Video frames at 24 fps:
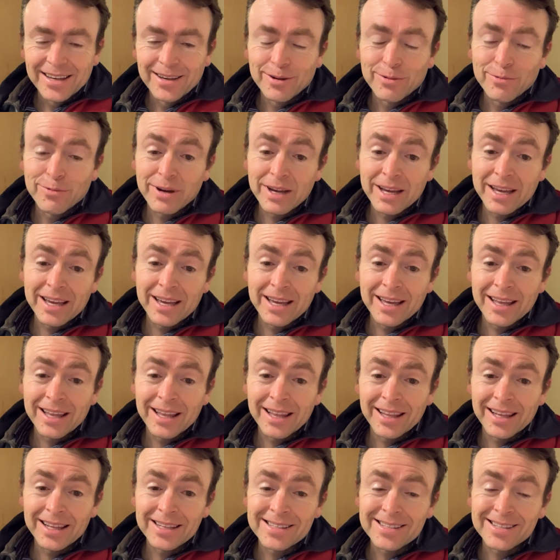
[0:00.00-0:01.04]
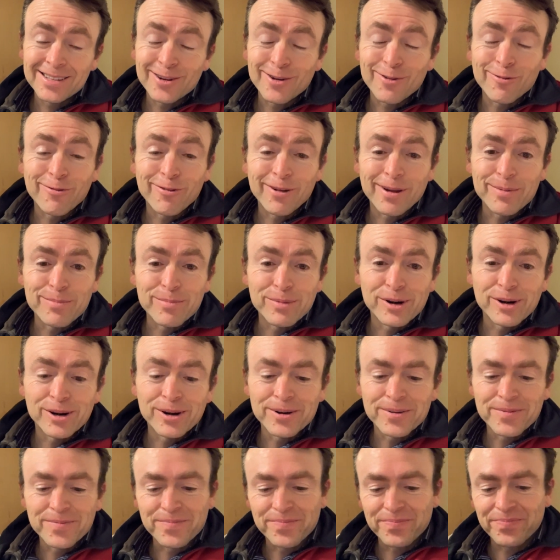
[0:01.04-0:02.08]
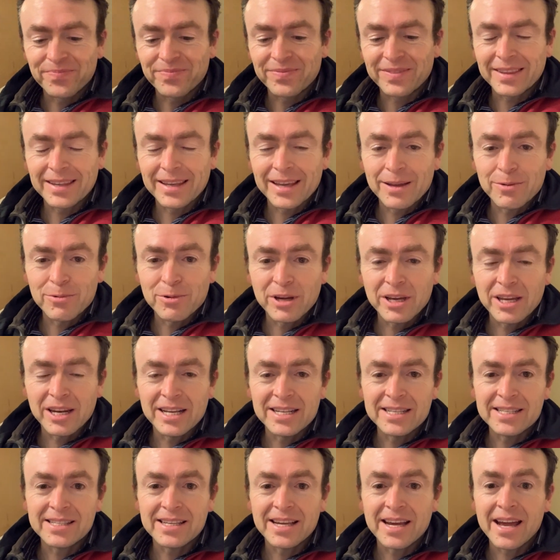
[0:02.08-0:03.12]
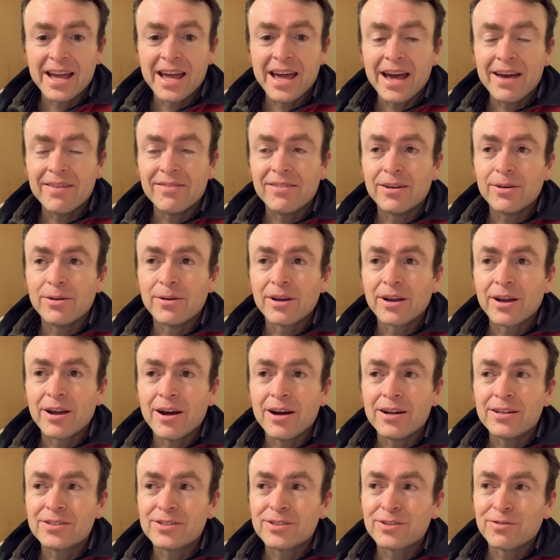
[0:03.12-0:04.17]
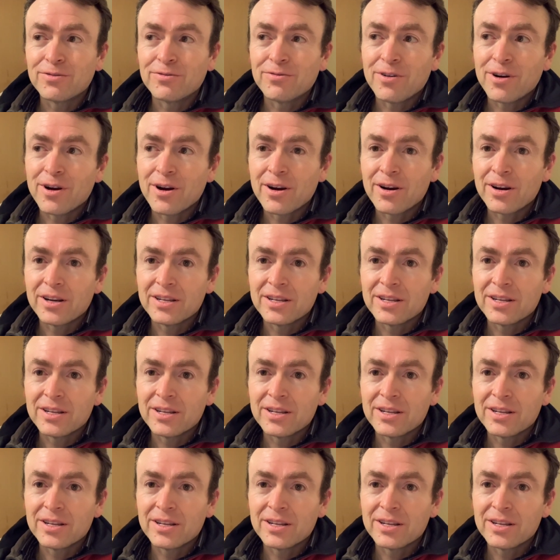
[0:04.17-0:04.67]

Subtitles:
Well, it's November. And what can I say? I haven't gone so far